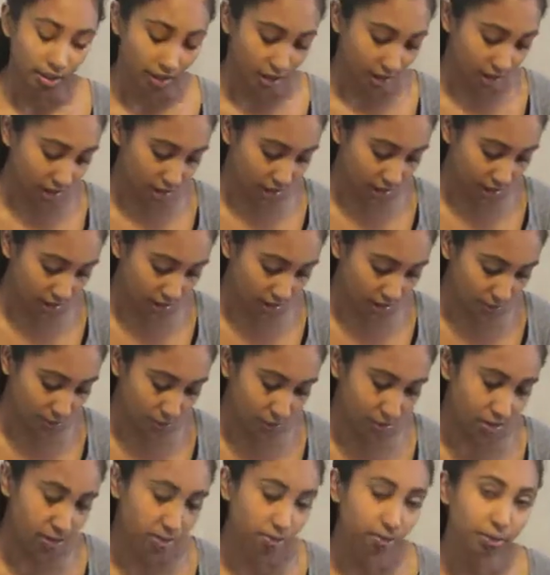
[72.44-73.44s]
and then the
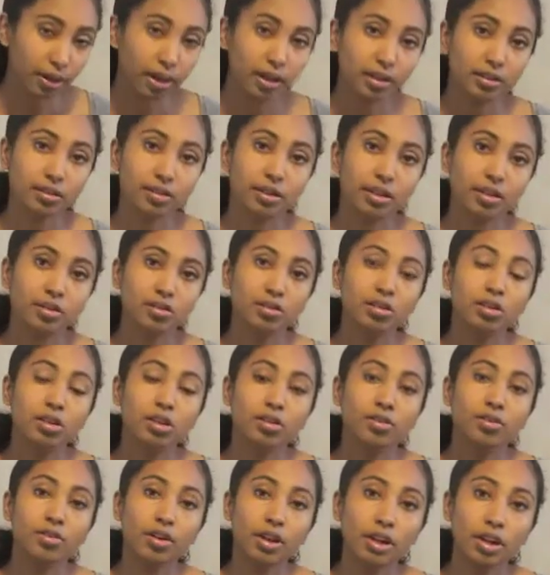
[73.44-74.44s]
bottom part starts to
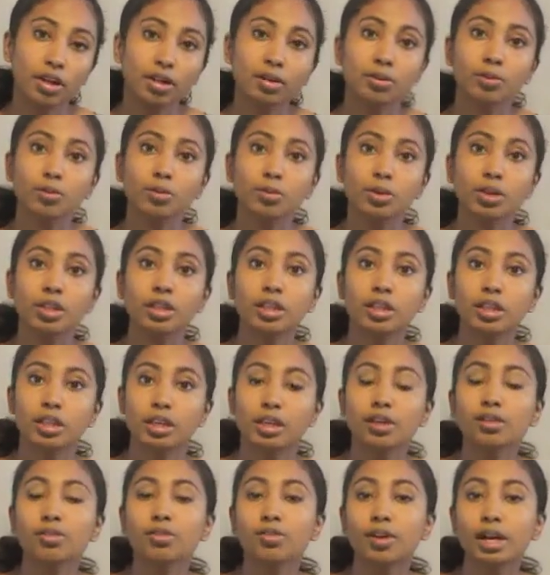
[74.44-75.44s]
develop when they
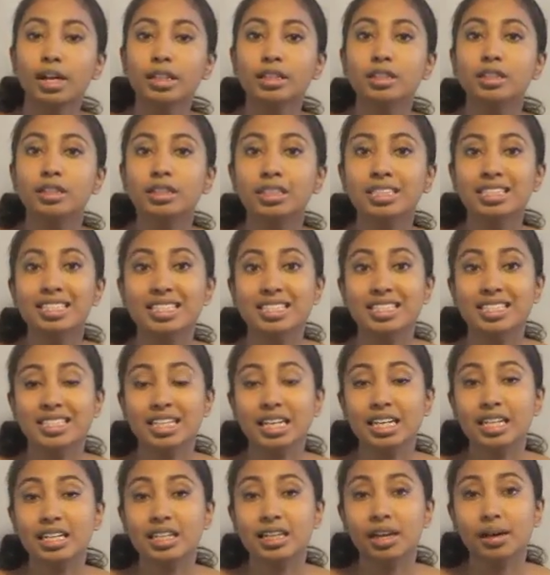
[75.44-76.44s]
can finally
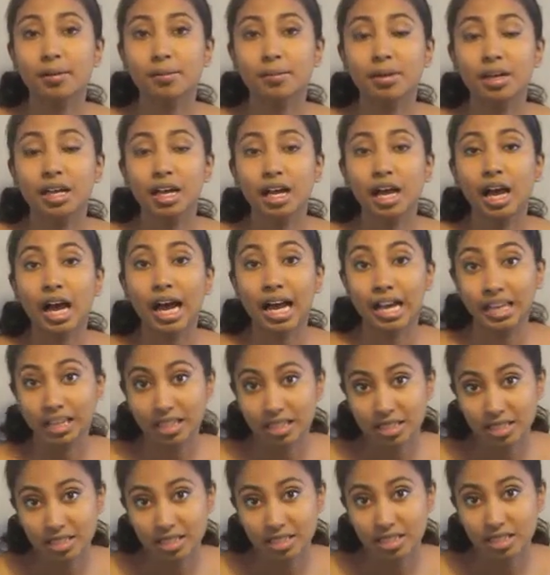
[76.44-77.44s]
stand up
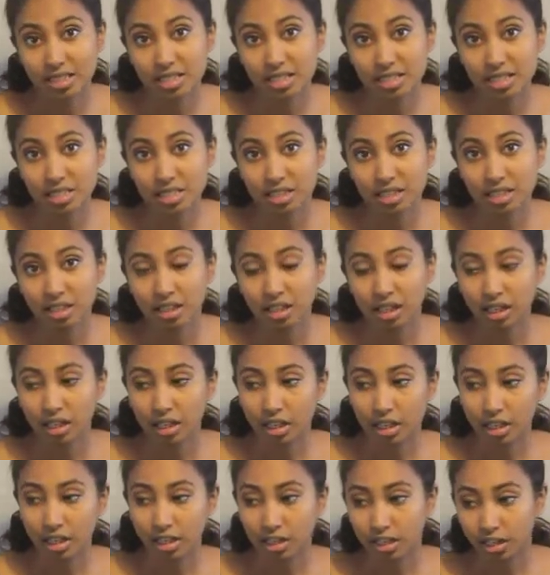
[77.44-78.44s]
unassisted
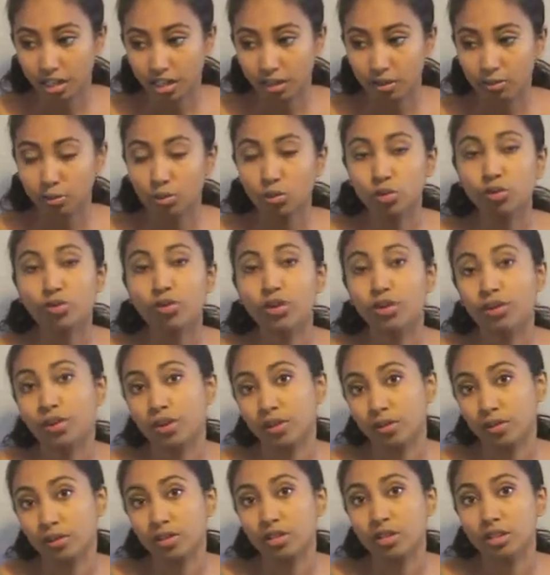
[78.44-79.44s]
and move
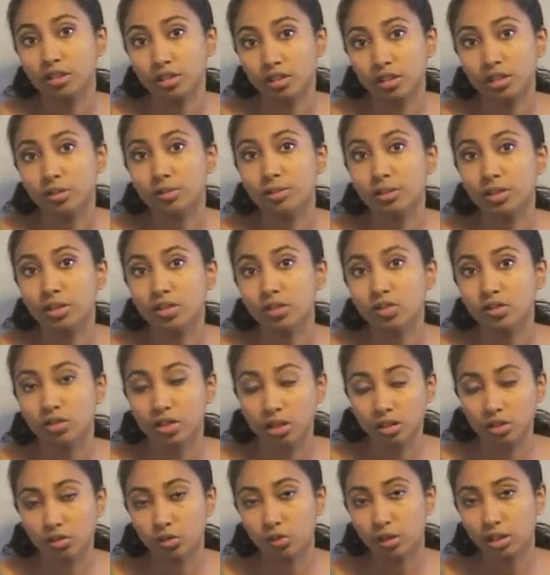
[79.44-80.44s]
around a little bit. So
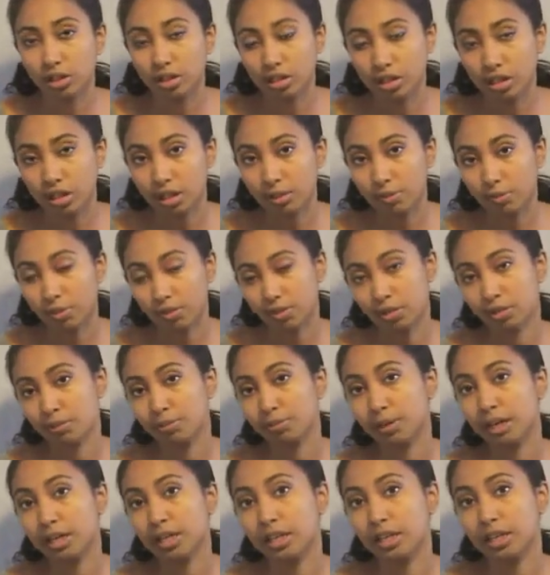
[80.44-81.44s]
that's when the
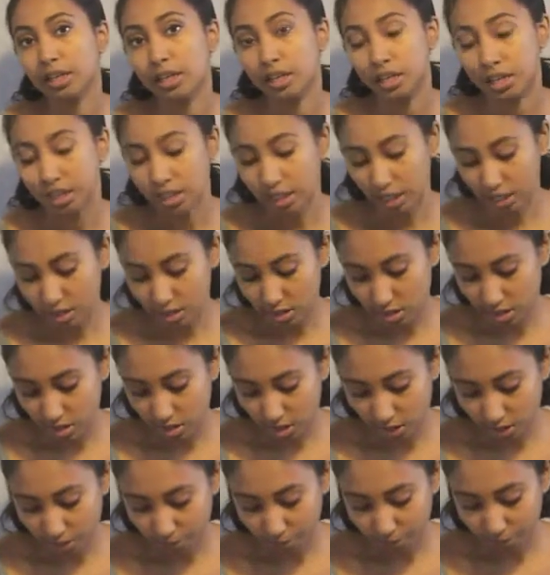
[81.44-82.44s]
bottom part gets
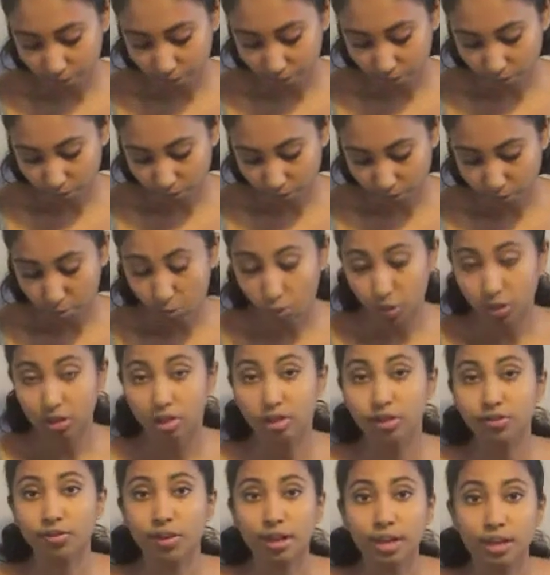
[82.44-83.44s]
more
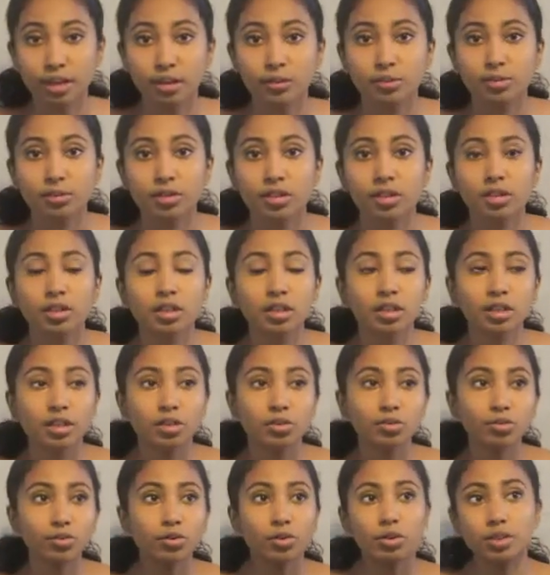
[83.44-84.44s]
developed.
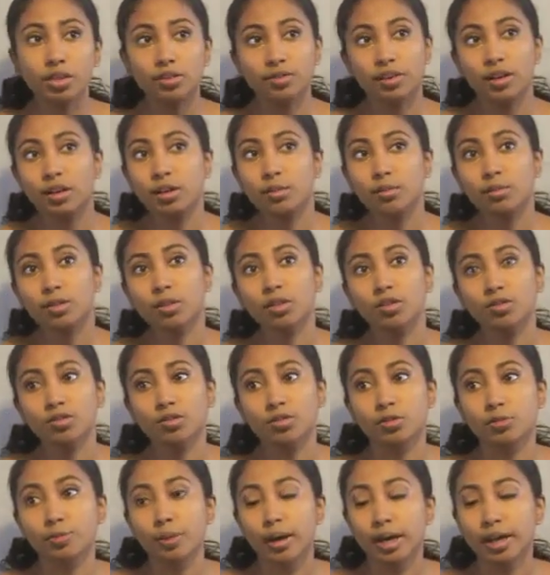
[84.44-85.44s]
The full development of
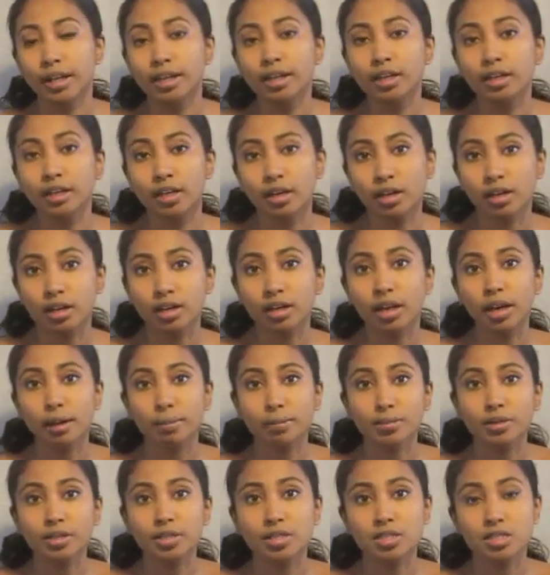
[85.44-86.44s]
spine
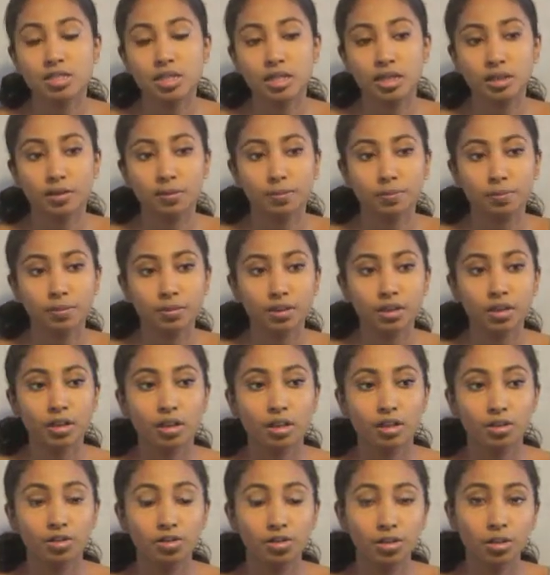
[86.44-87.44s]
happens
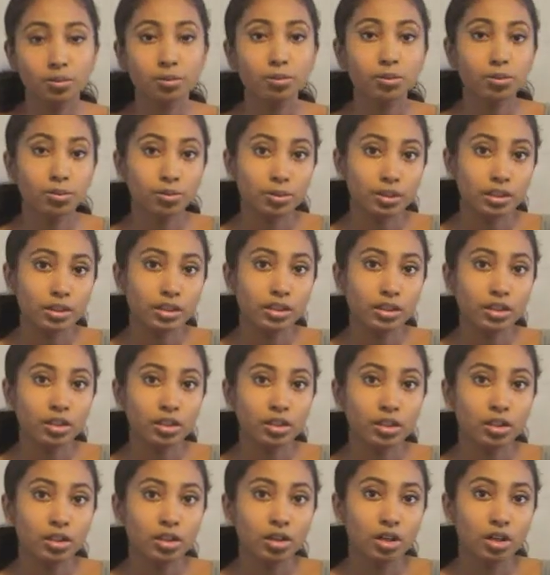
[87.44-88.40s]
during puberty,